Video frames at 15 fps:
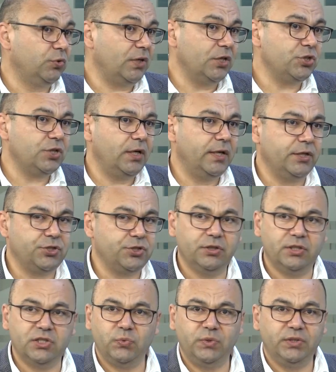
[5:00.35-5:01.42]
trash collection.
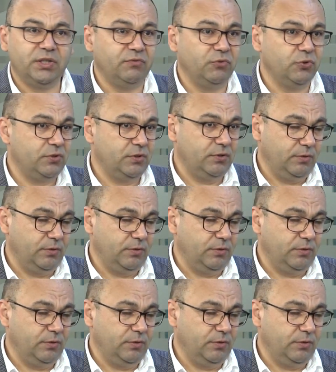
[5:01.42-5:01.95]
This winter was,